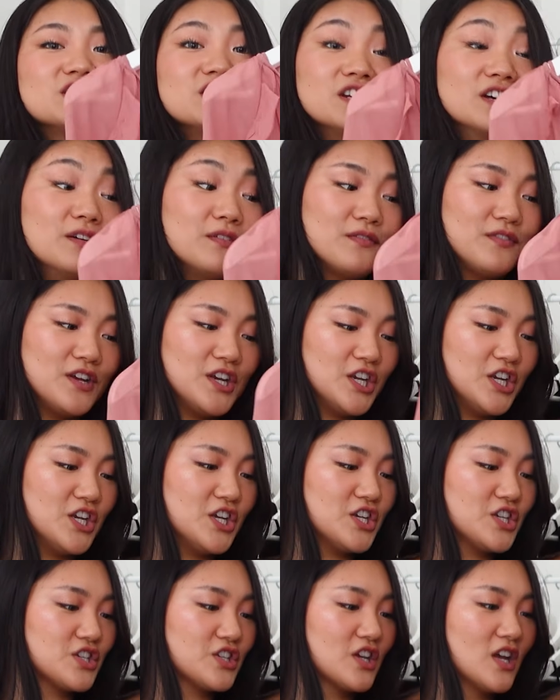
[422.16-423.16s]
sheer
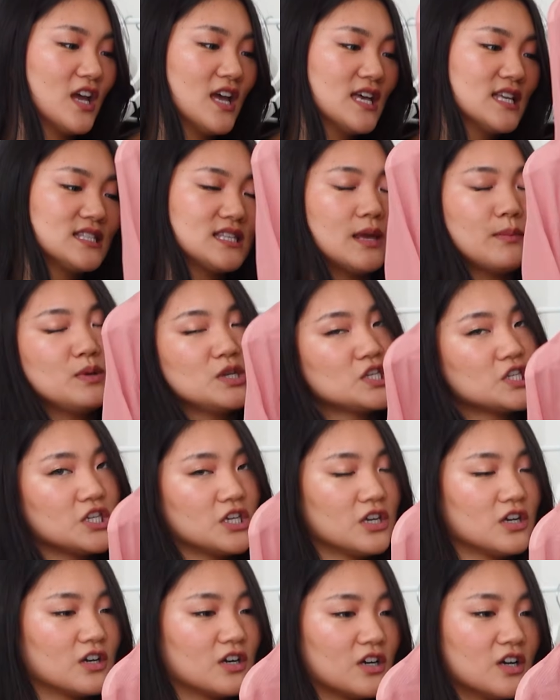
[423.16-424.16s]
finish,
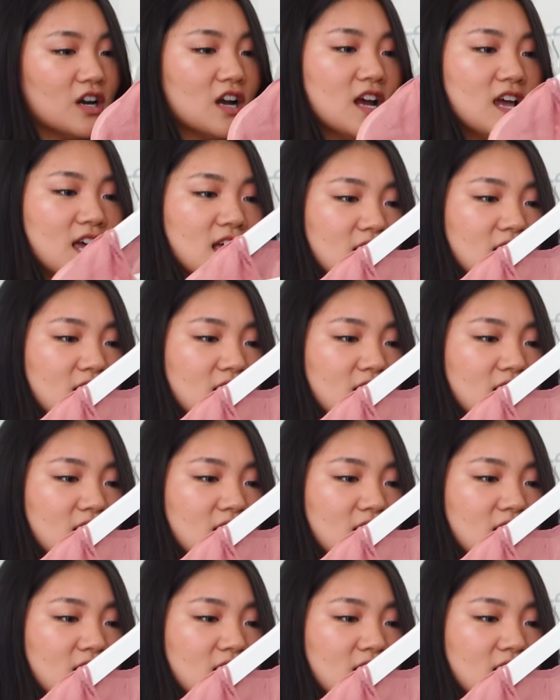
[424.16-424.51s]
semi-sheer.